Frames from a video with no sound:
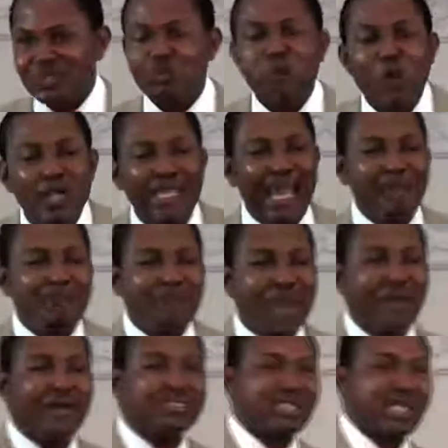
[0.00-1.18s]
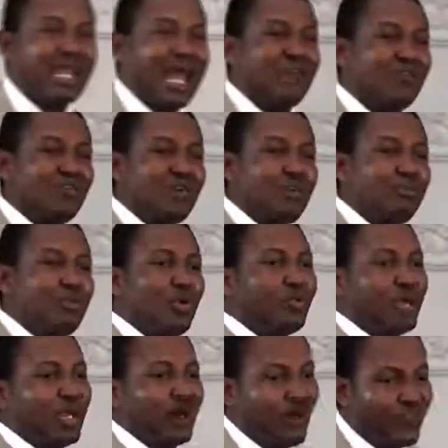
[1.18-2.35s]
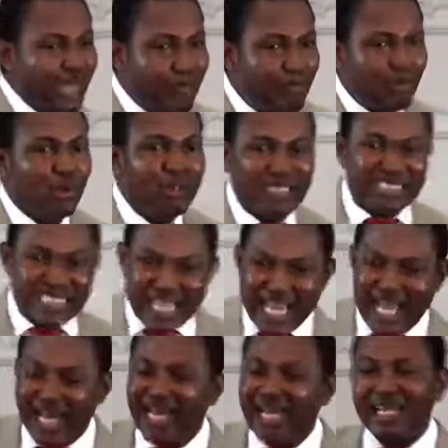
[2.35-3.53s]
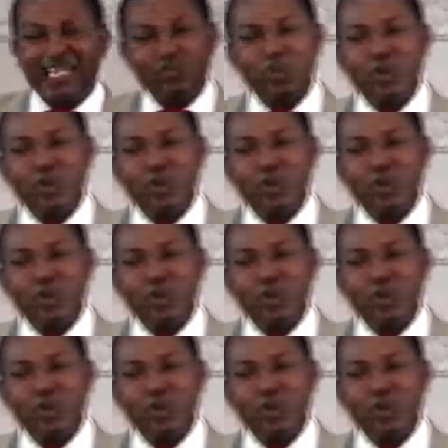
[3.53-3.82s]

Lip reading: What empowers the life of a pulpiteer is